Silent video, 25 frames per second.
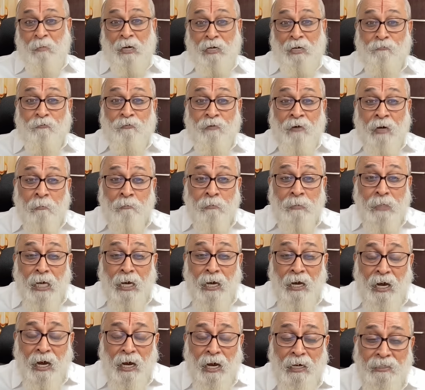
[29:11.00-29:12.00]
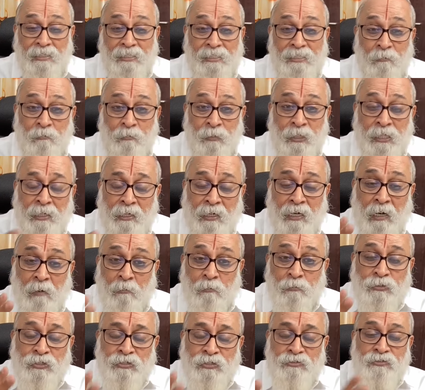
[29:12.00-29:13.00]
But from the heart something
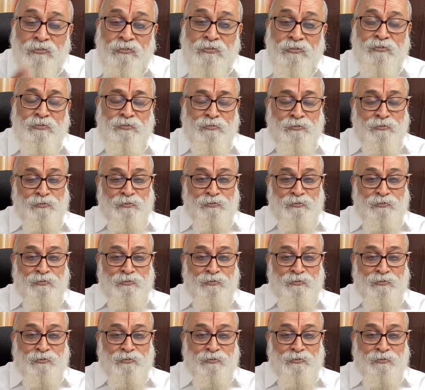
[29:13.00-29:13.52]
comes.